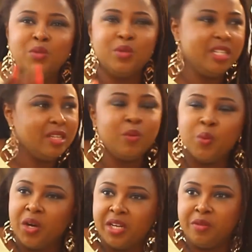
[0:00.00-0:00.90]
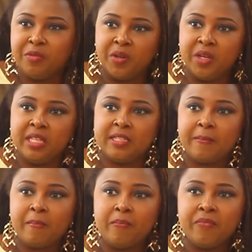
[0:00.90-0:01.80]
will re reward you for it.
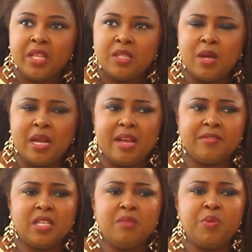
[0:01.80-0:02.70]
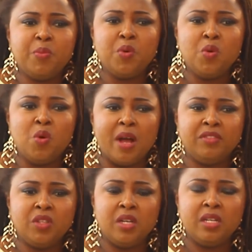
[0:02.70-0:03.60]
So, and I've seen people who have
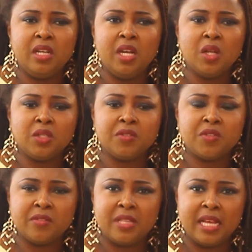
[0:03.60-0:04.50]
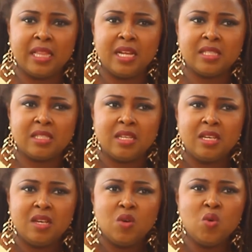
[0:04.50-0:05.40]
done a lot of stuff like that,
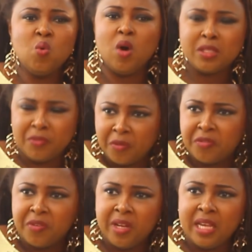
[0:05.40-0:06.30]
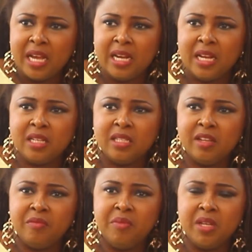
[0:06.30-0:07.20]
who worked for free and then
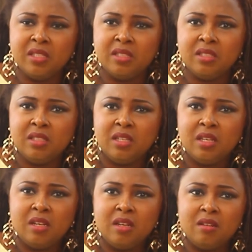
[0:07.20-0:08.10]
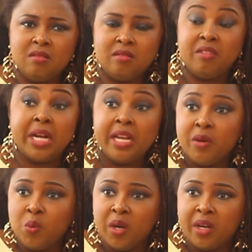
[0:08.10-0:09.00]
they've been greatly
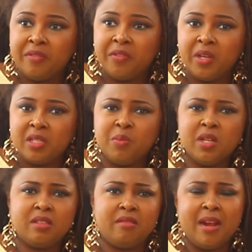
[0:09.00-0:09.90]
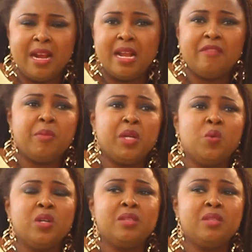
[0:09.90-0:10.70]
rewarded for it. But right now, everybody wants